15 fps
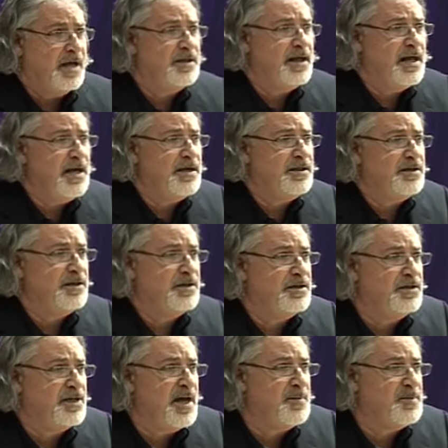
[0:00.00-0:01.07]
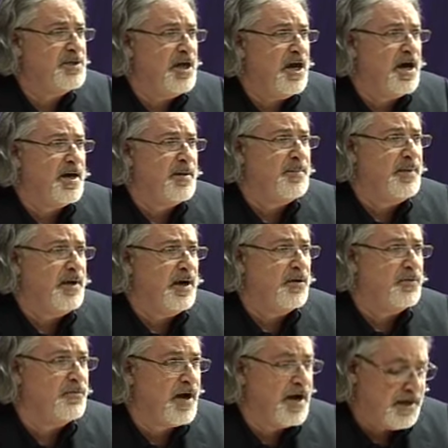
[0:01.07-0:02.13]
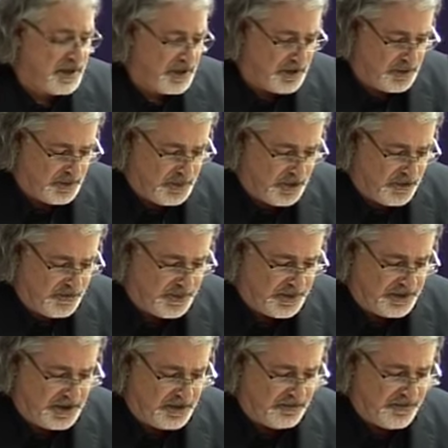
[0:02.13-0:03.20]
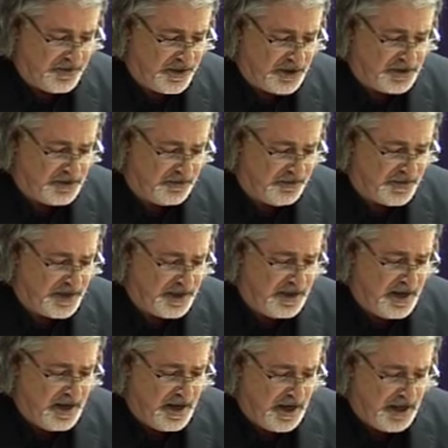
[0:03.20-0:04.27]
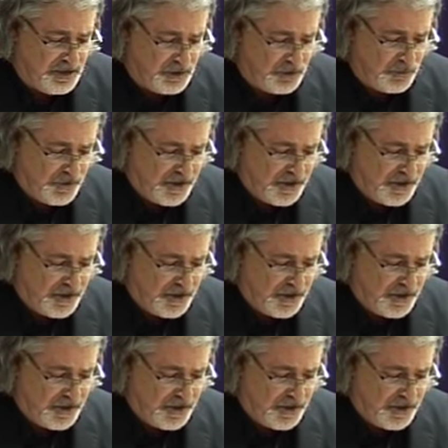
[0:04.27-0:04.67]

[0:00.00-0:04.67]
And yet, at the same time, a radical movement in philosophy is